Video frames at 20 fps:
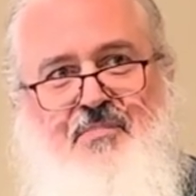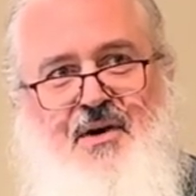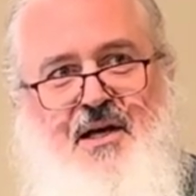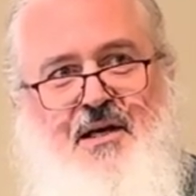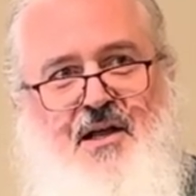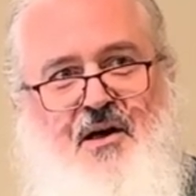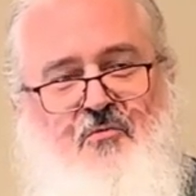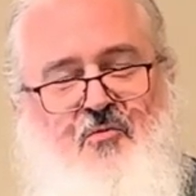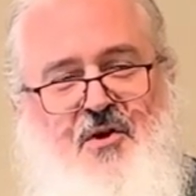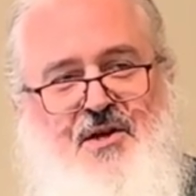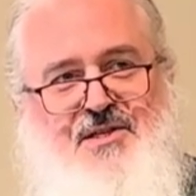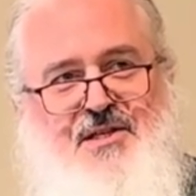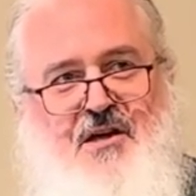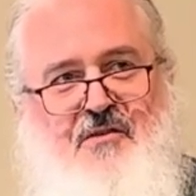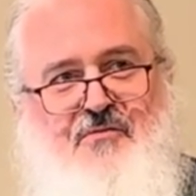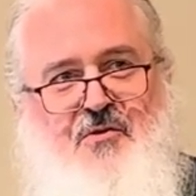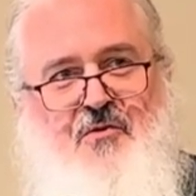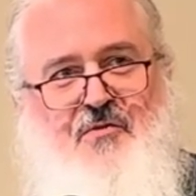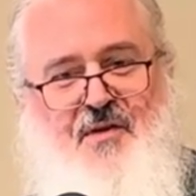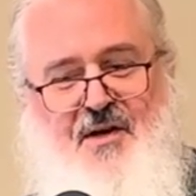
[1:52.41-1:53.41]
But I want to
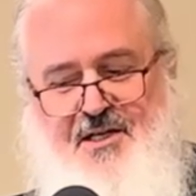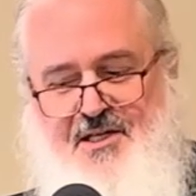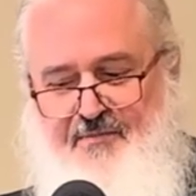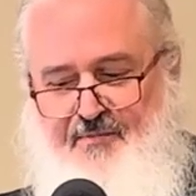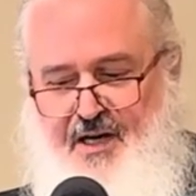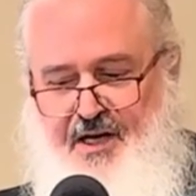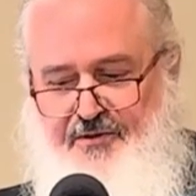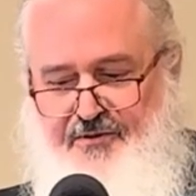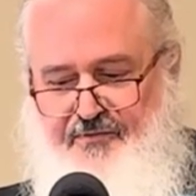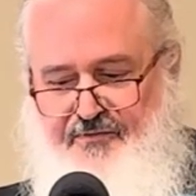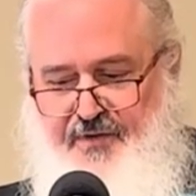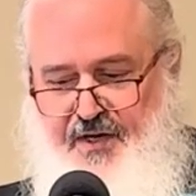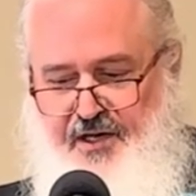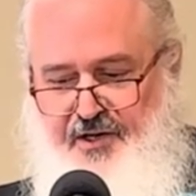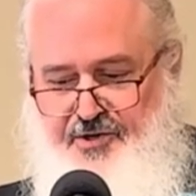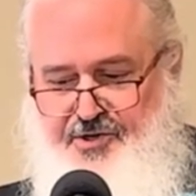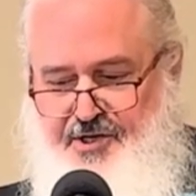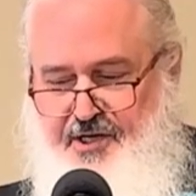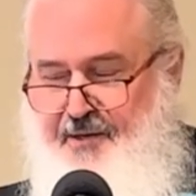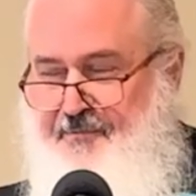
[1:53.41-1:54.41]
say a few things about the
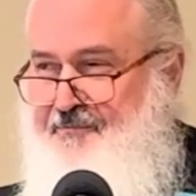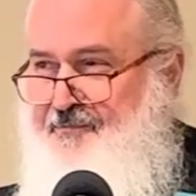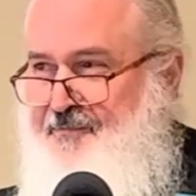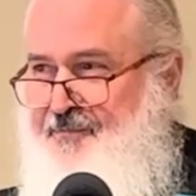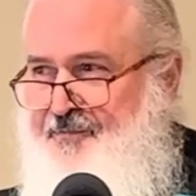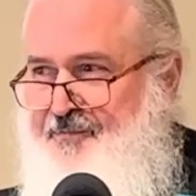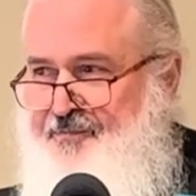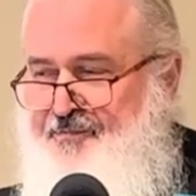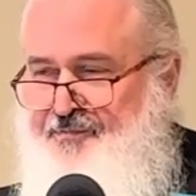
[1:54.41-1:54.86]
fellowship